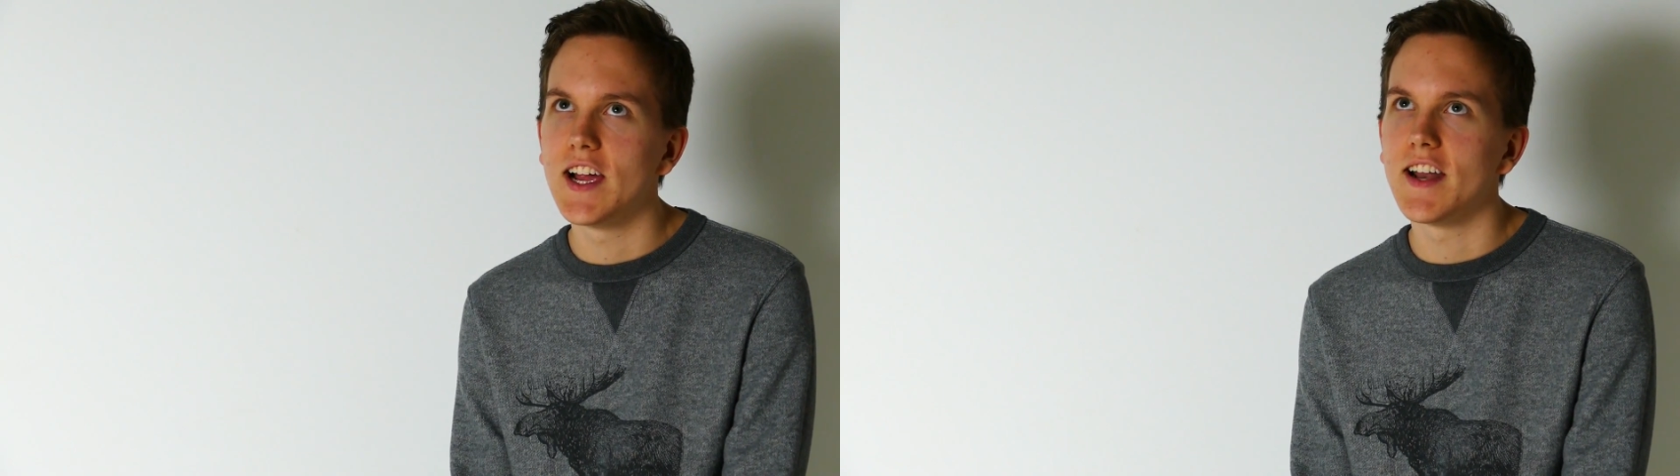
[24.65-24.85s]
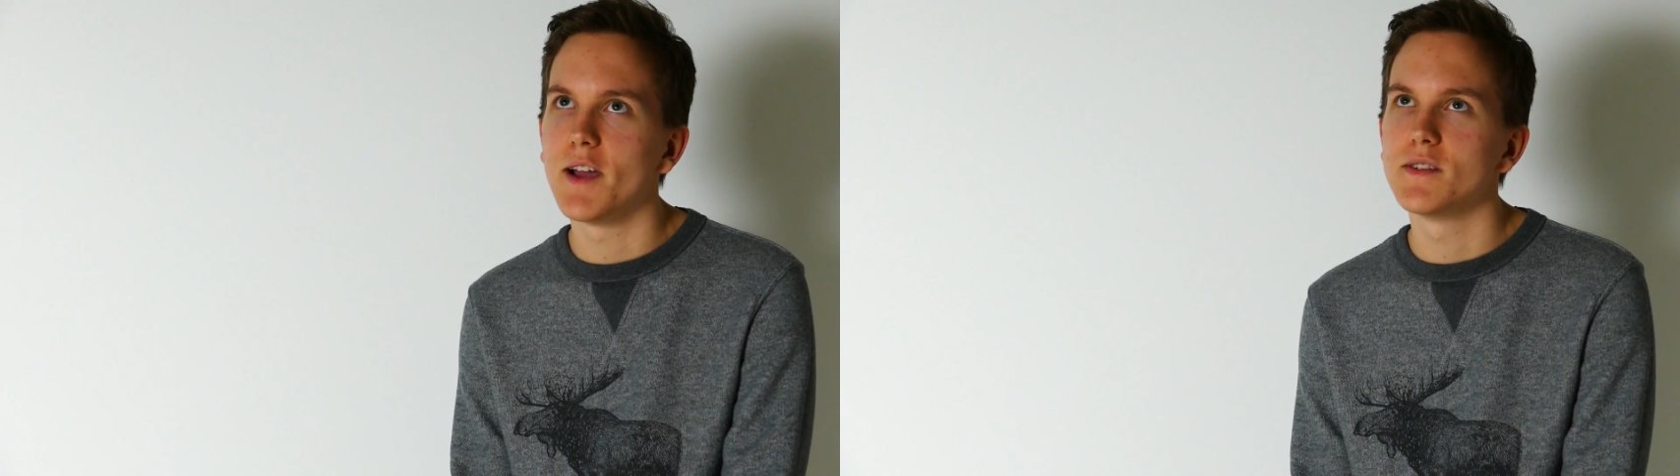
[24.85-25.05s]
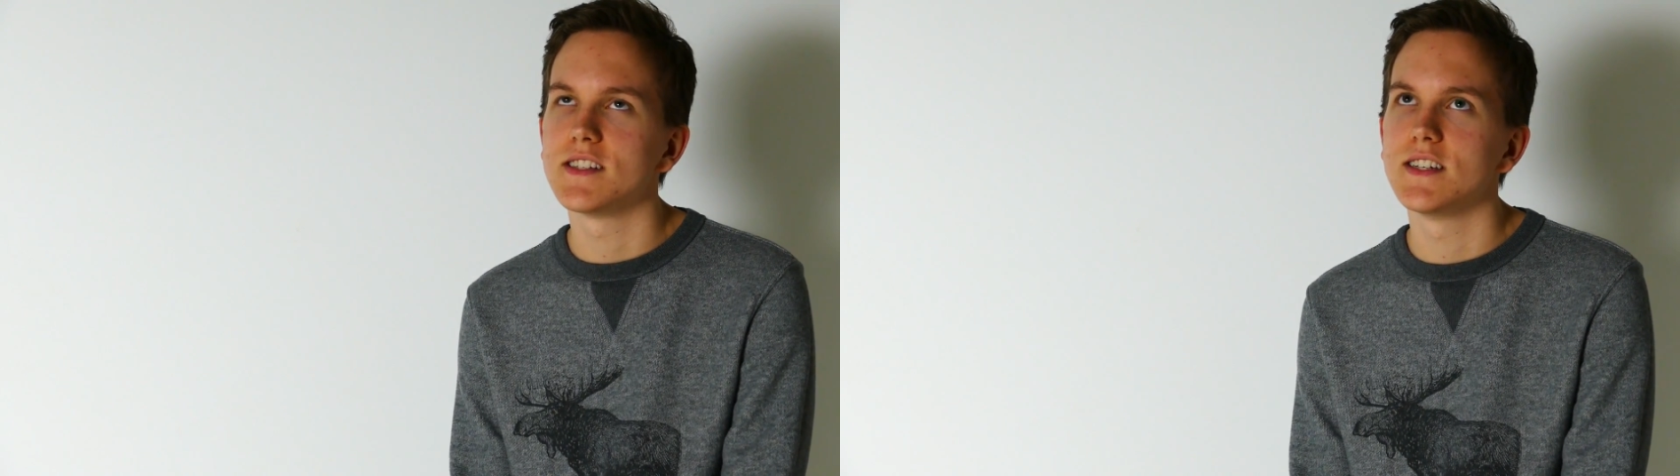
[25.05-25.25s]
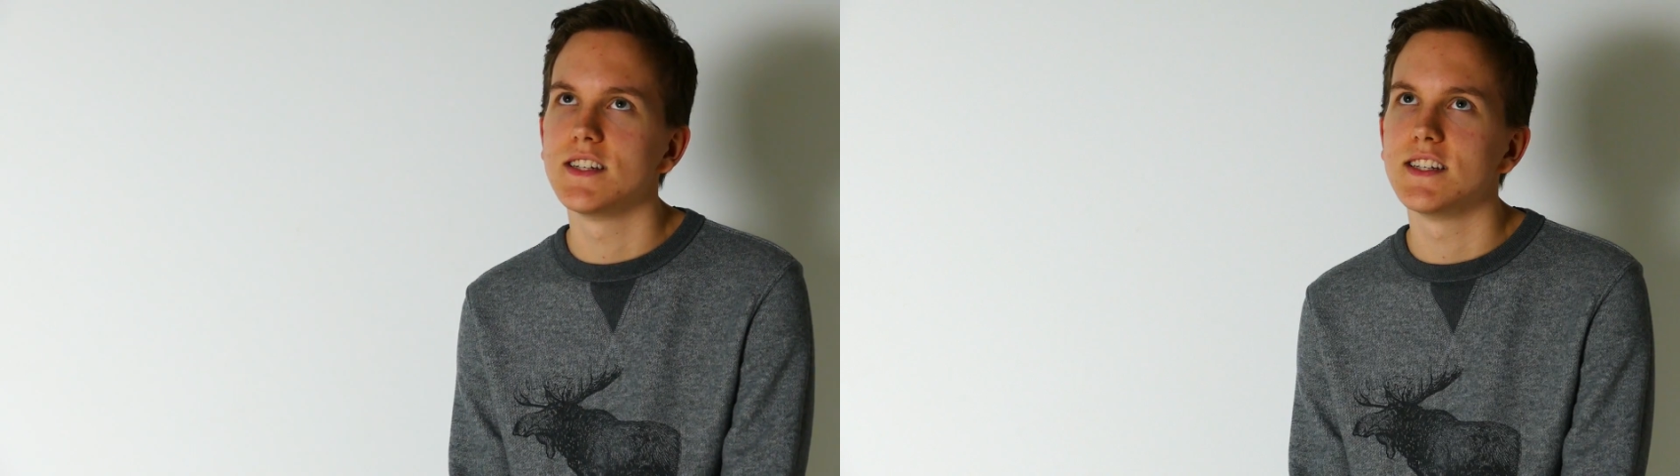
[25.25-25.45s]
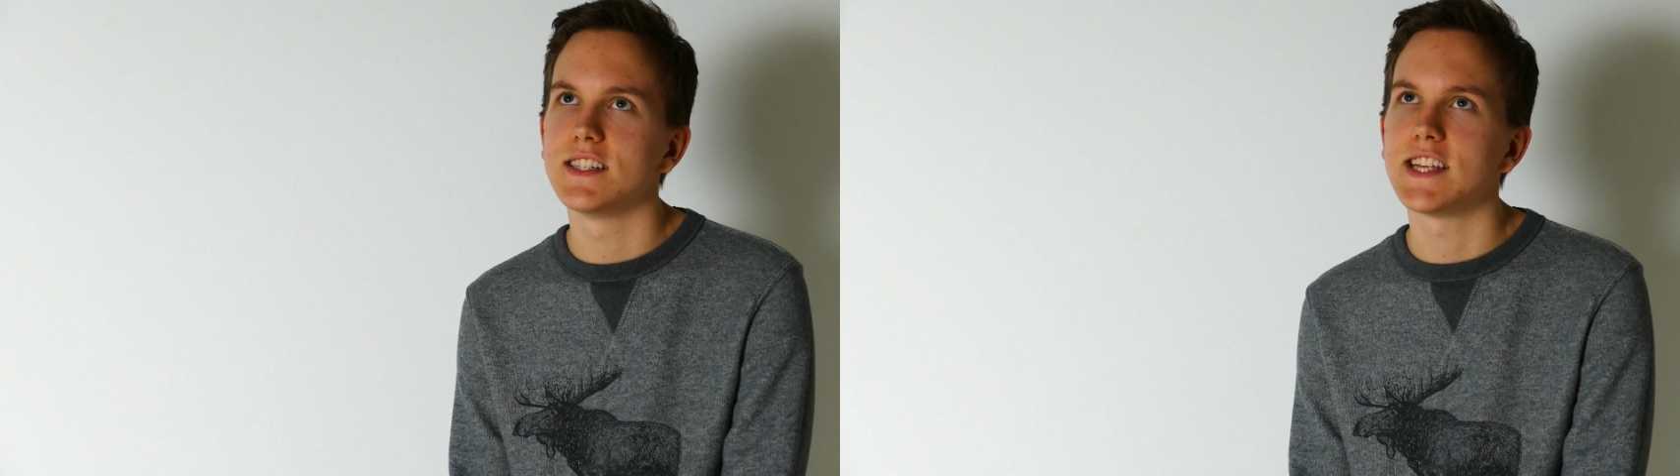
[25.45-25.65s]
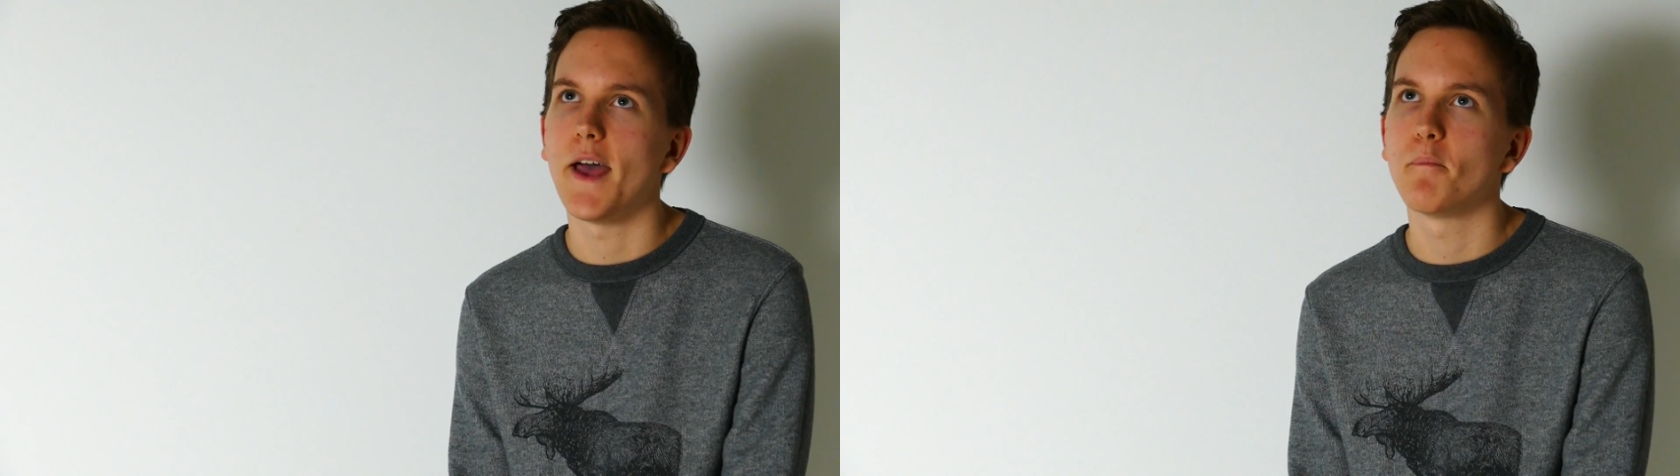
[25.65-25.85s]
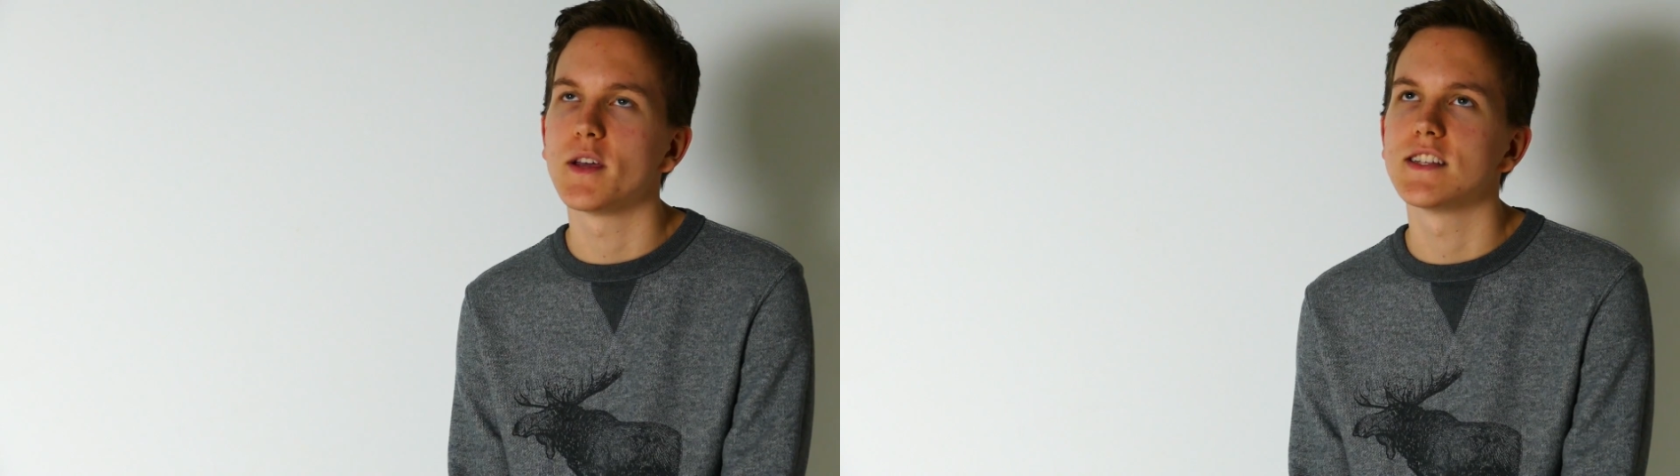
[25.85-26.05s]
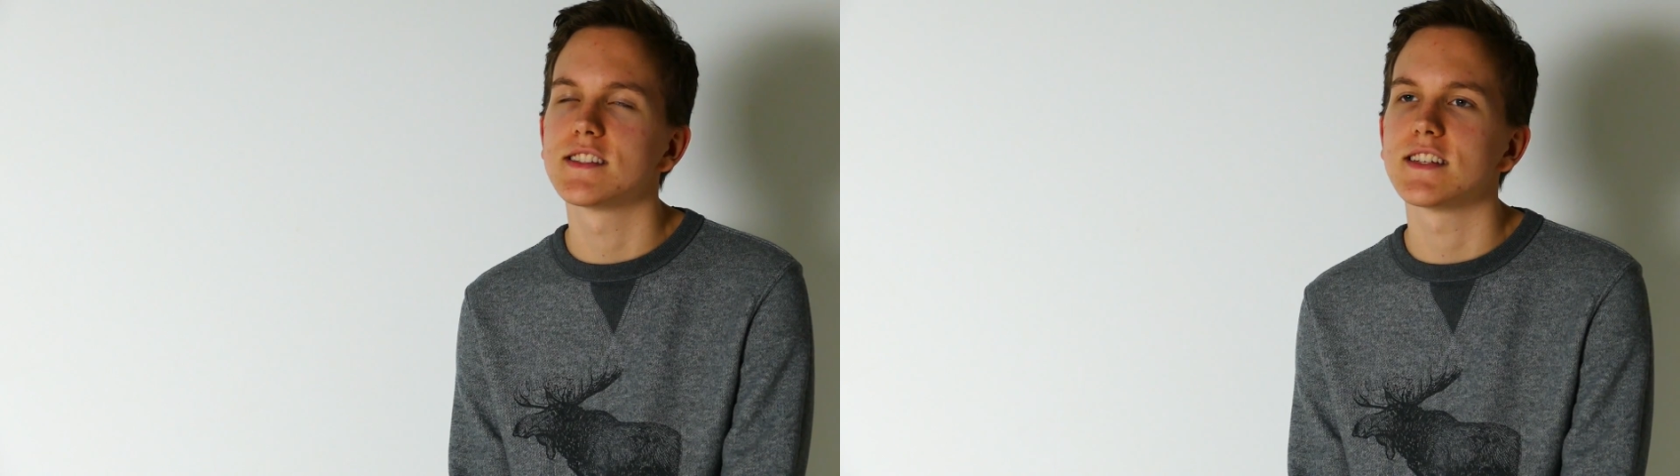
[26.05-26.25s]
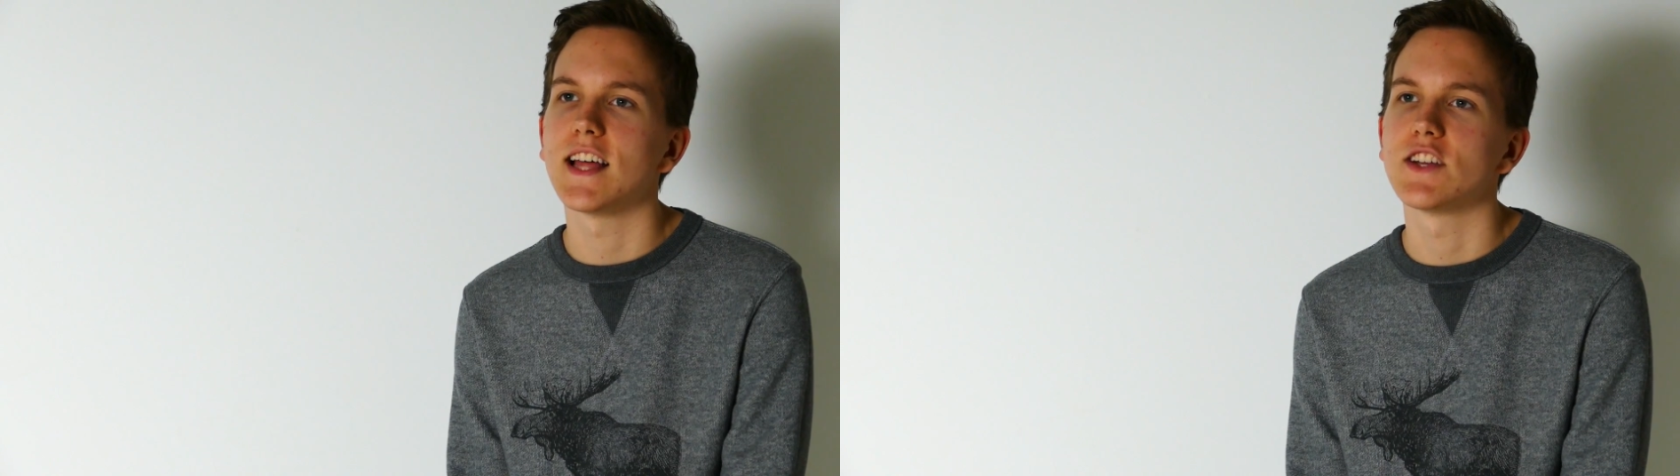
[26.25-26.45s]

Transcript: and I was in The Tempest